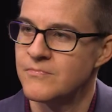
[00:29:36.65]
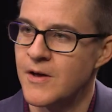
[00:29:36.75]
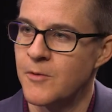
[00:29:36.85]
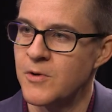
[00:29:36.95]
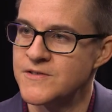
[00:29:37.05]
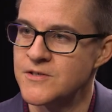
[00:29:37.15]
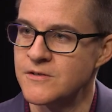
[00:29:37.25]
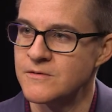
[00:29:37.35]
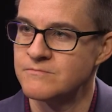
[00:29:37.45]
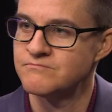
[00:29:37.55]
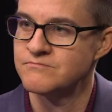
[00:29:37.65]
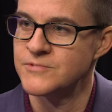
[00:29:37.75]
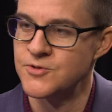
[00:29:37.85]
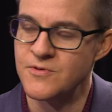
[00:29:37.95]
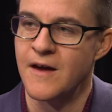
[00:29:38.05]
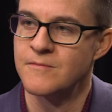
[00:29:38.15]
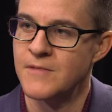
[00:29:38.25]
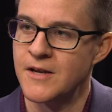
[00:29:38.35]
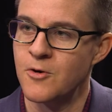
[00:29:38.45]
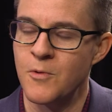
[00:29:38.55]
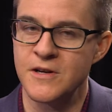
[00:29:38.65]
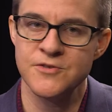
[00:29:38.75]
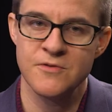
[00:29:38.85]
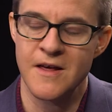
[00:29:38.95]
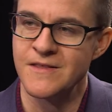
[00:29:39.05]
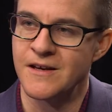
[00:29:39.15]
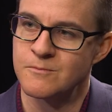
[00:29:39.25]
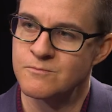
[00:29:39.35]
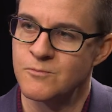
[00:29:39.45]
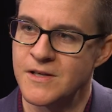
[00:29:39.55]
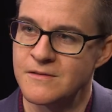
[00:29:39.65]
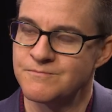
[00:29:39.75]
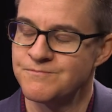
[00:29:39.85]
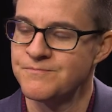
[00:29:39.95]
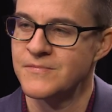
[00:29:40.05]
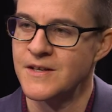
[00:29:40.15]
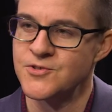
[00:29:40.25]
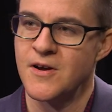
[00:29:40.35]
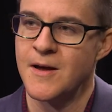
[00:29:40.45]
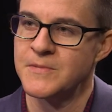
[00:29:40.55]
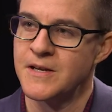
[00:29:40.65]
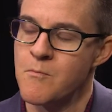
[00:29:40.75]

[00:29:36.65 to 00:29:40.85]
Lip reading: I want to do that. I don't want to do nothing when things are happening.